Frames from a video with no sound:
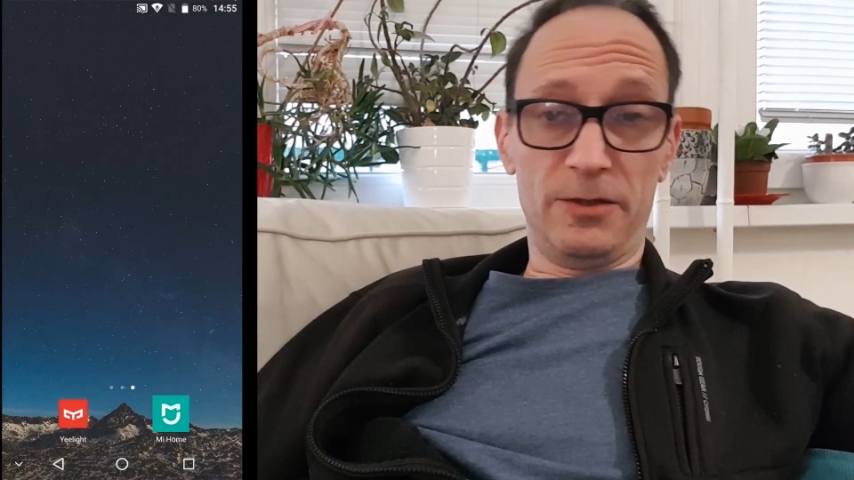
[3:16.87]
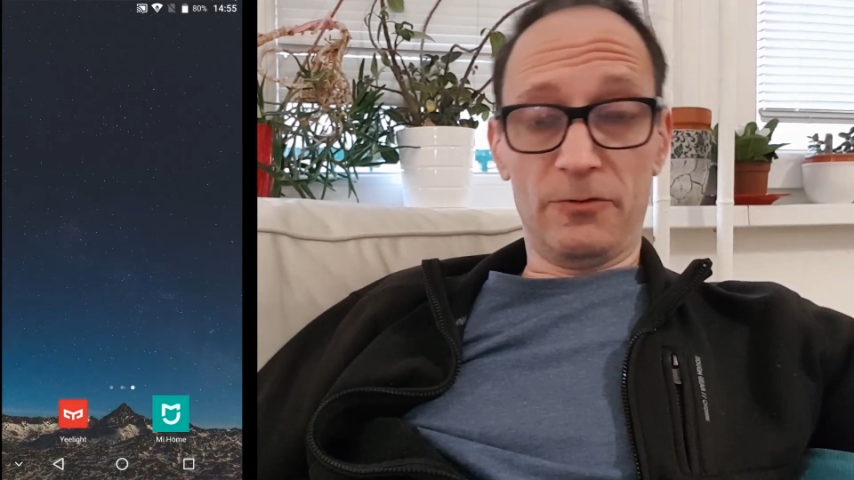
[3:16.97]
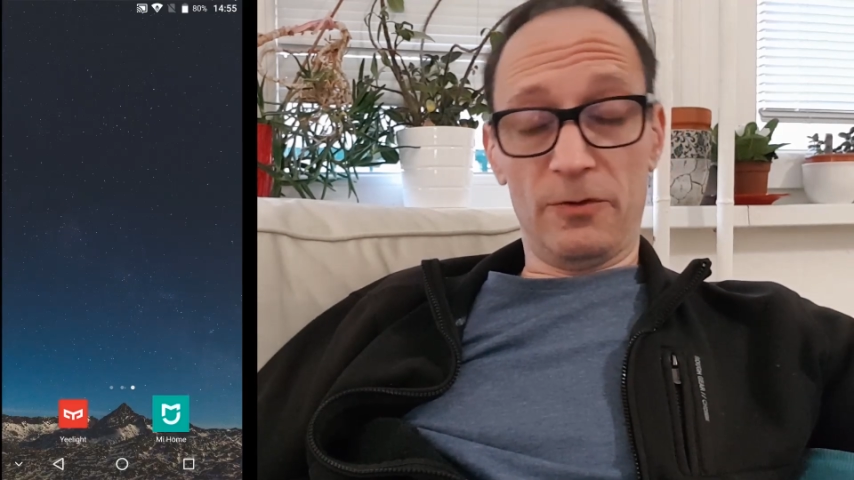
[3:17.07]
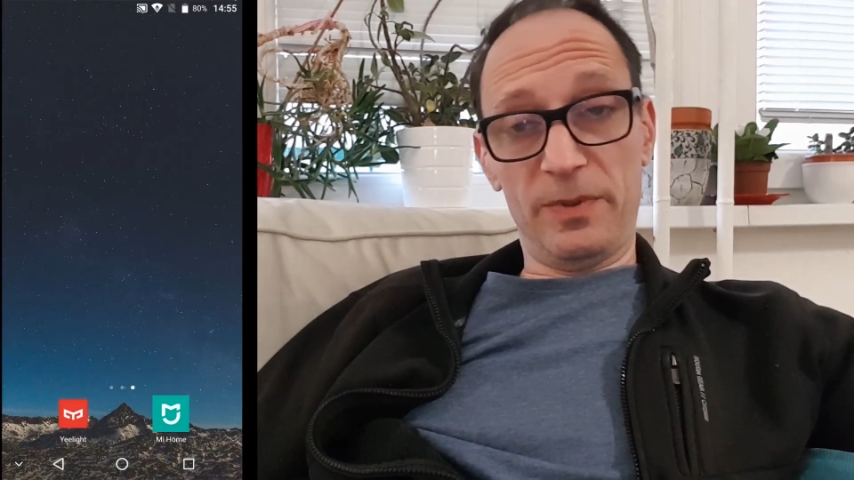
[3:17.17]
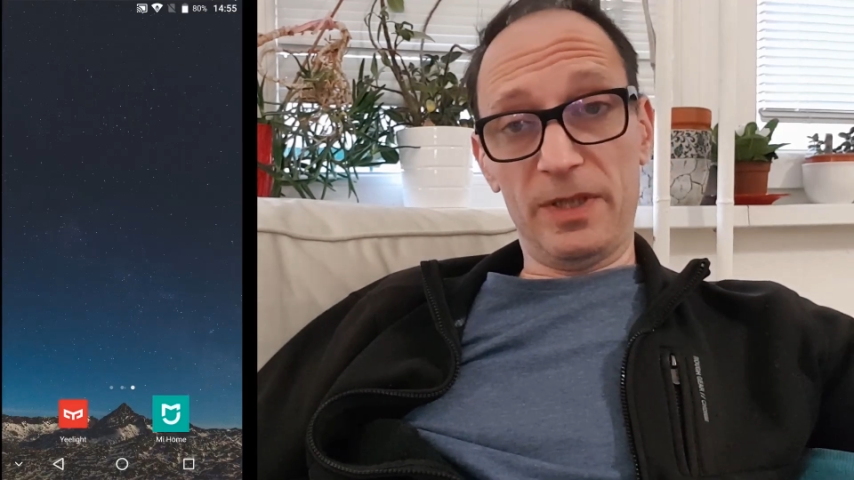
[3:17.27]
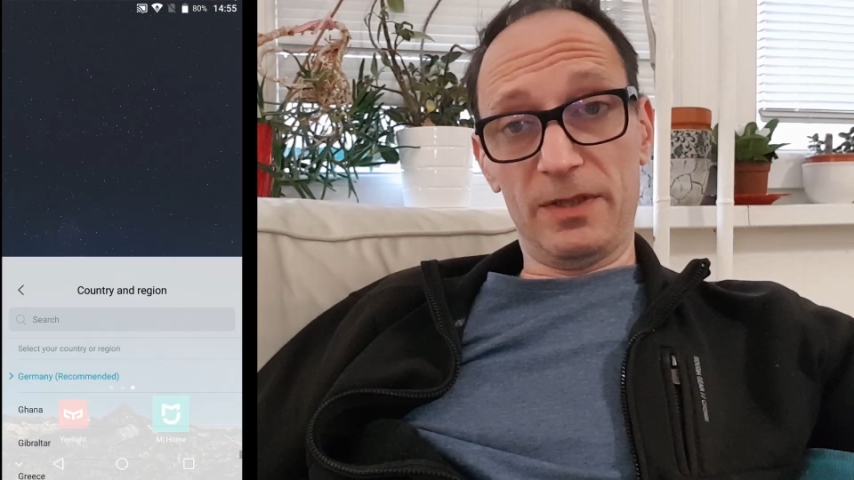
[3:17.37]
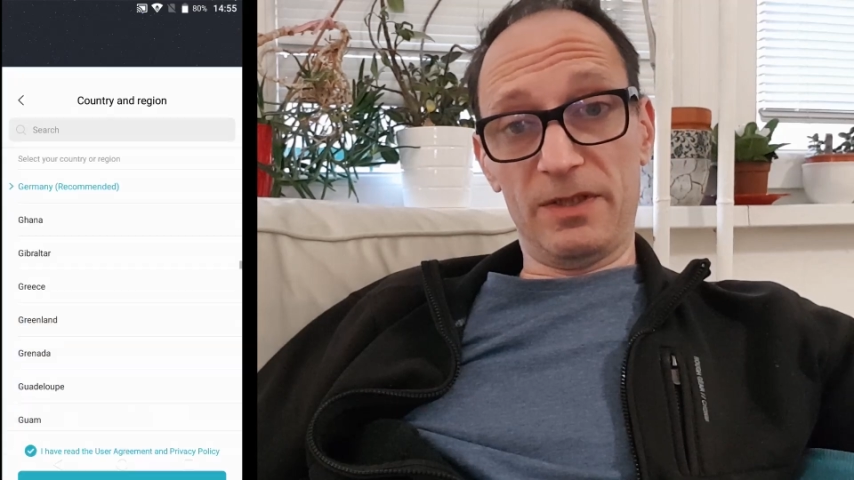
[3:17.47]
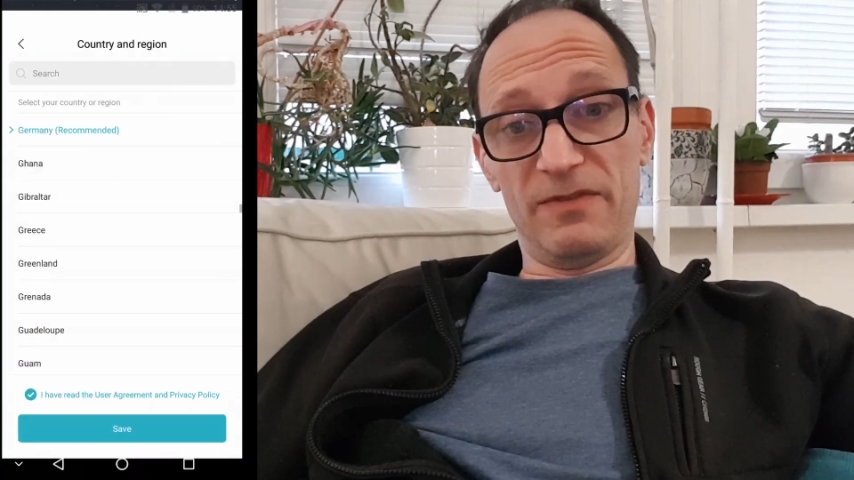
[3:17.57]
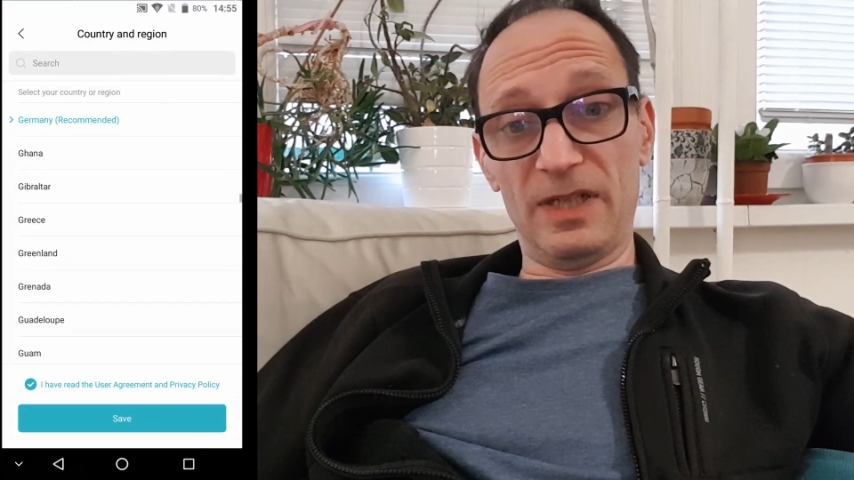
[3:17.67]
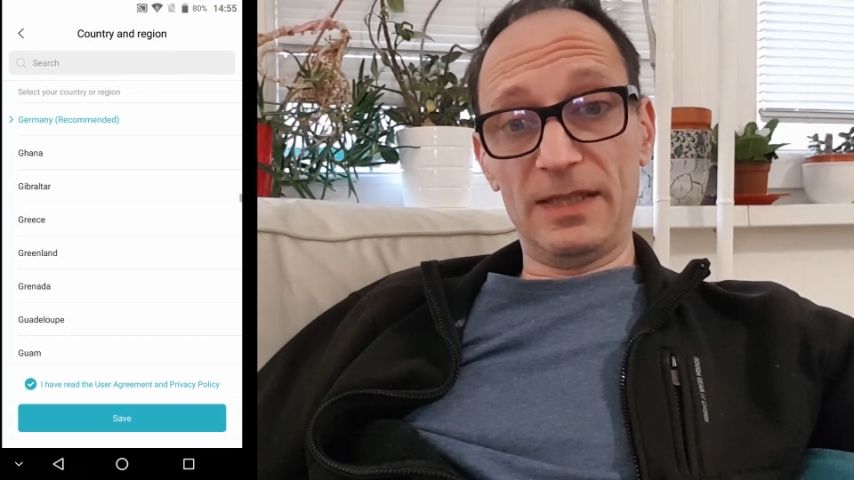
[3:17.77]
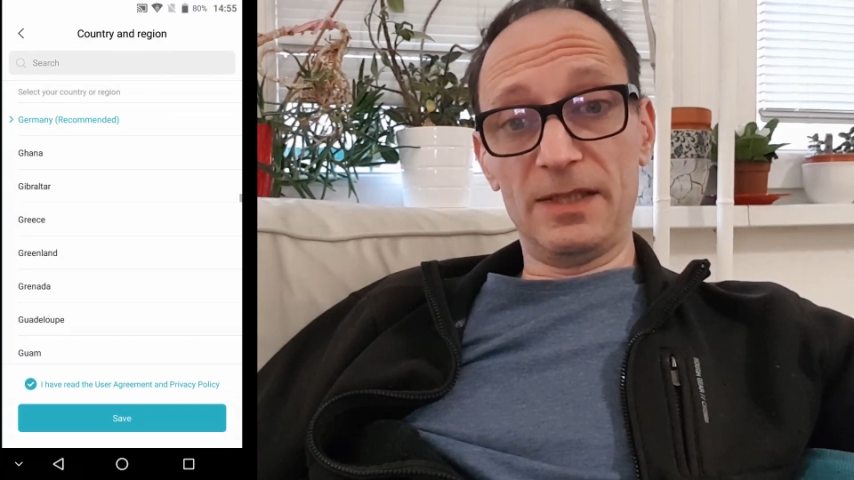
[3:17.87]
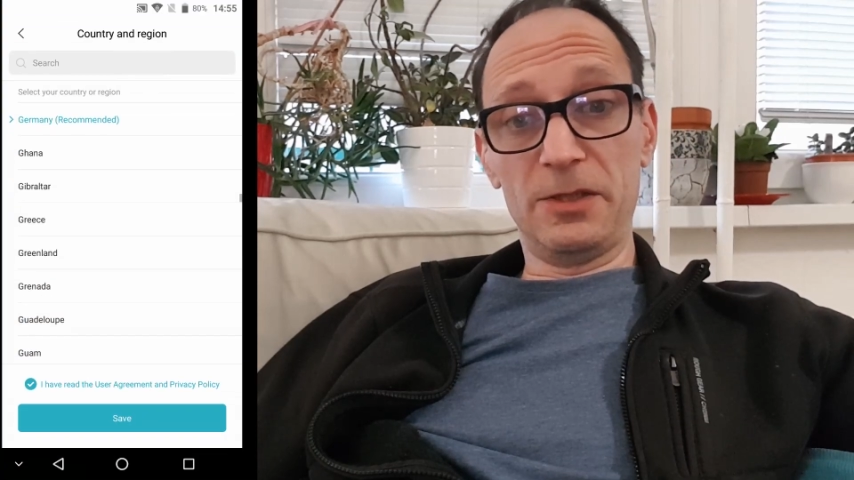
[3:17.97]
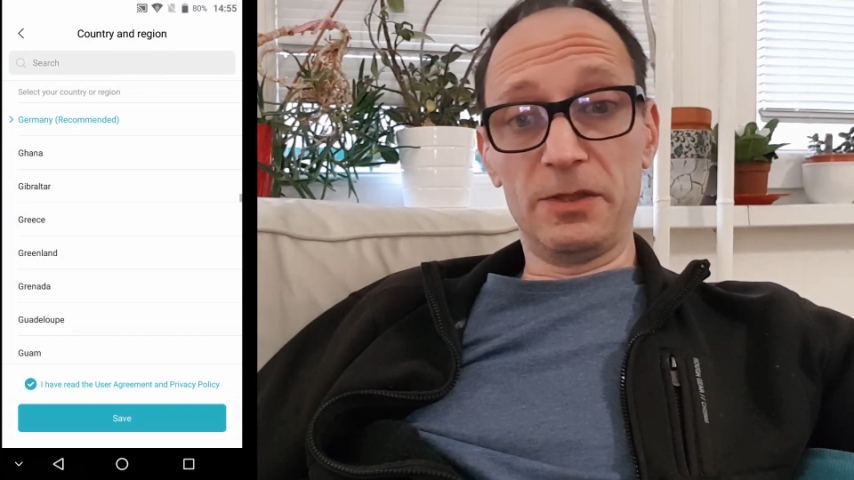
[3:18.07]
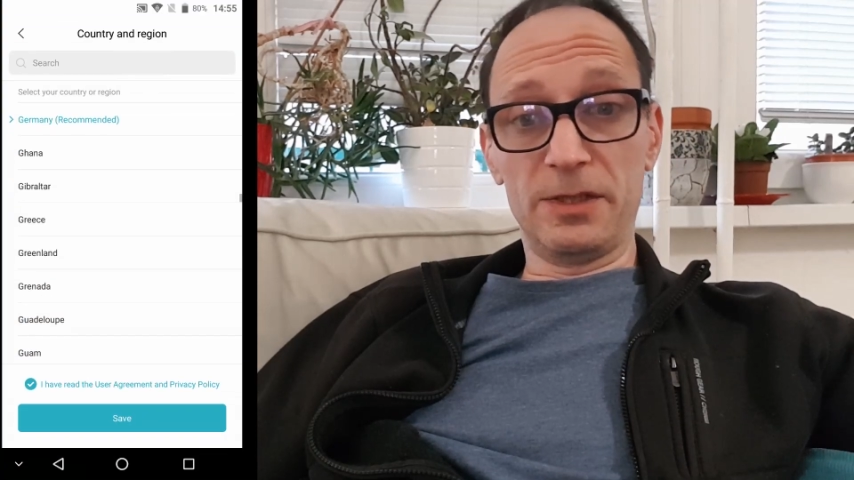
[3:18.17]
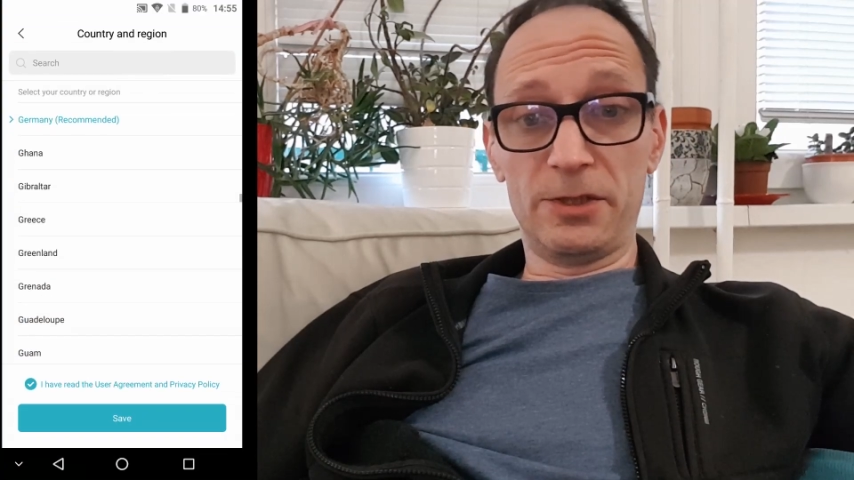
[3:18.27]
European
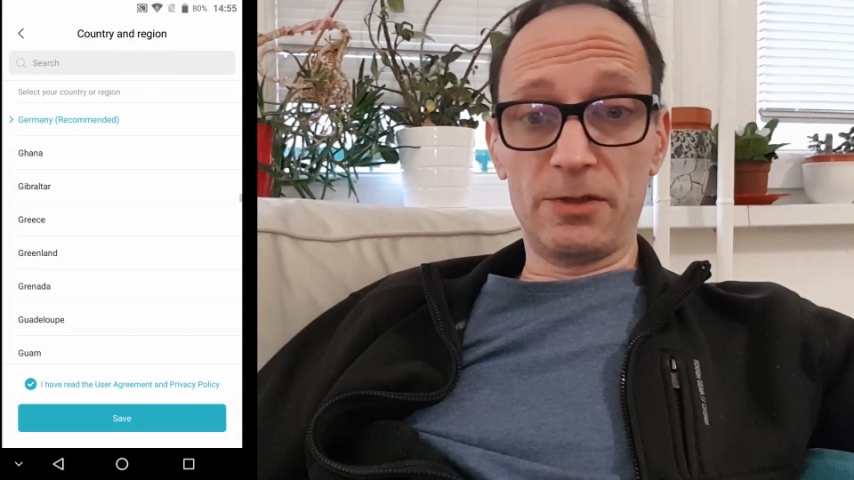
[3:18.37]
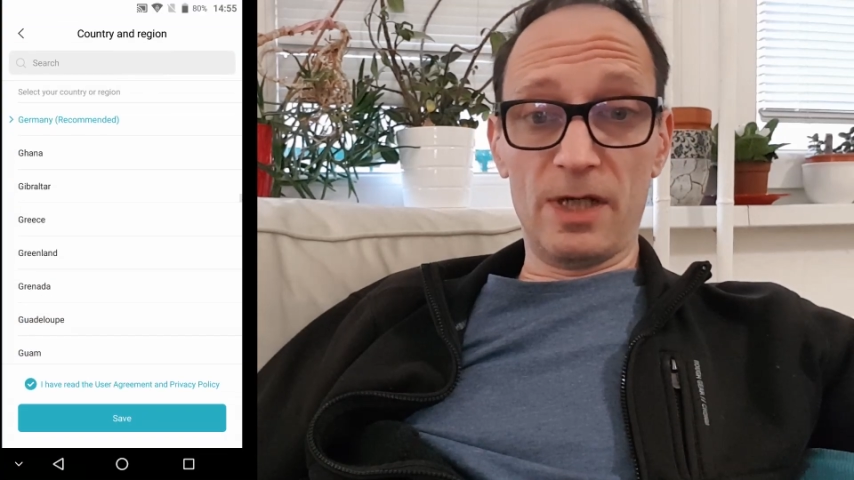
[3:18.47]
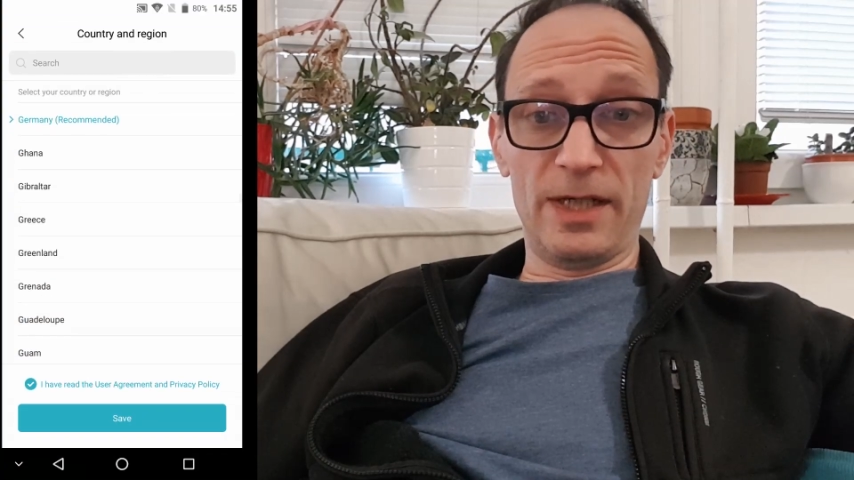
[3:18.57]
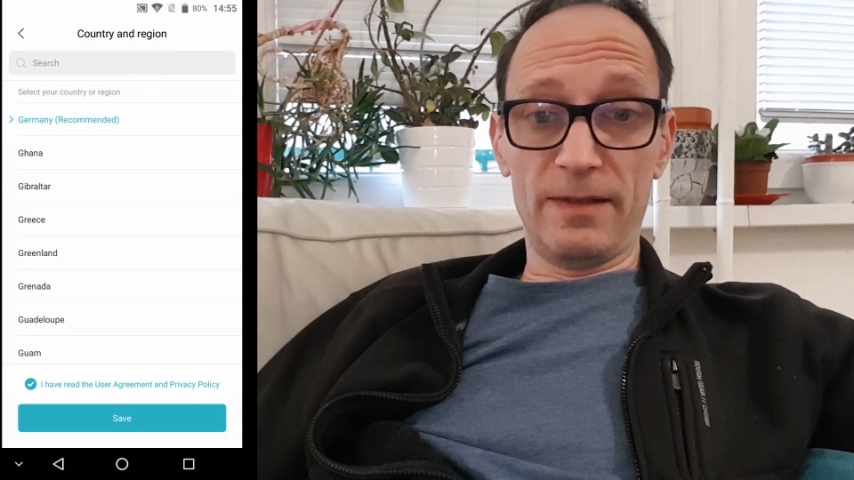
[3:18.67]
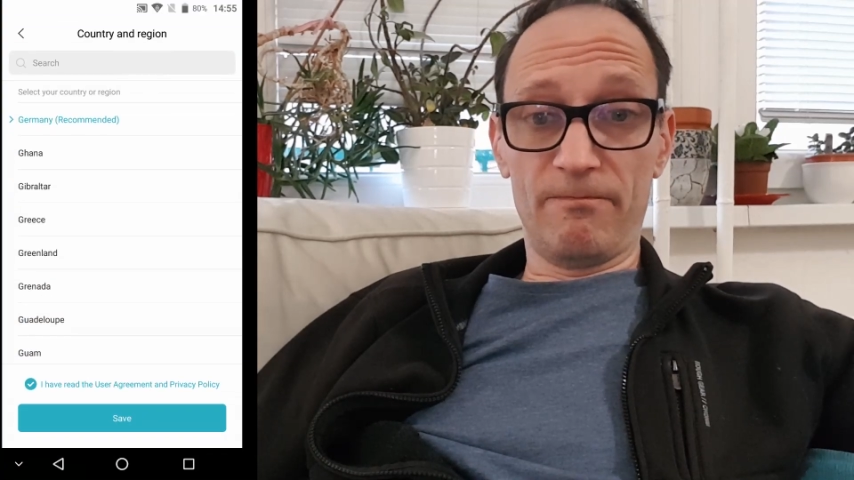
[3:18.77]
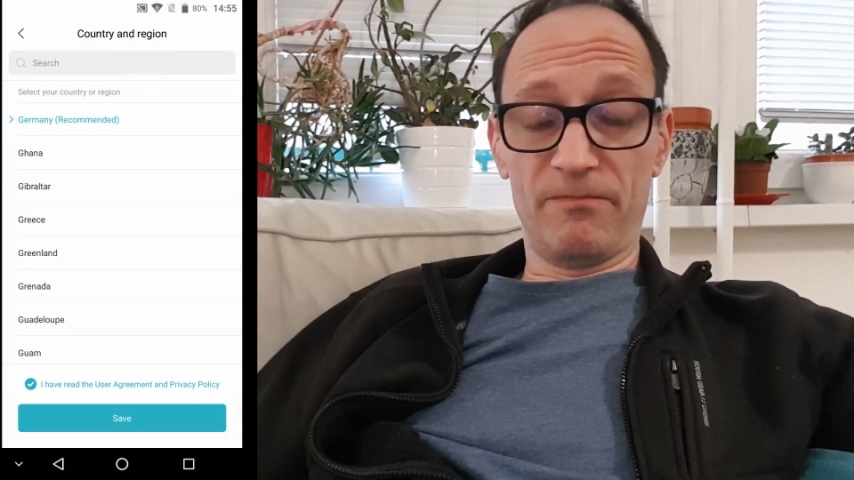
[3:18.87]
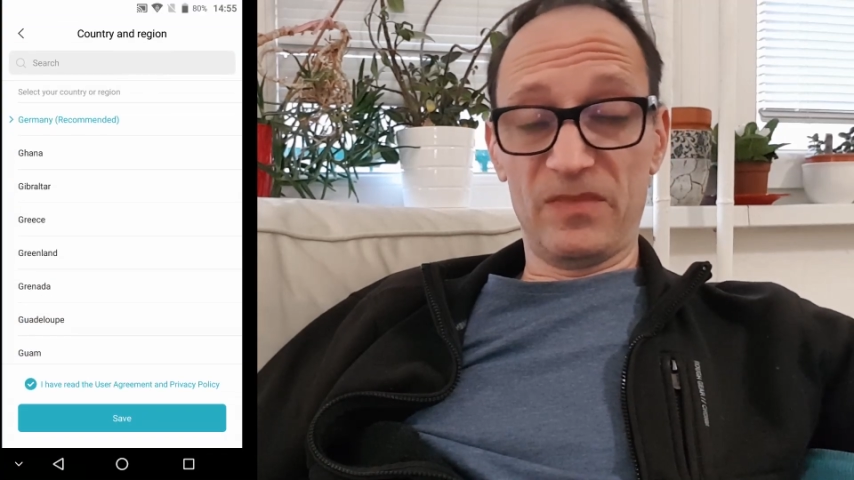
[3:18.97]
devices, you can try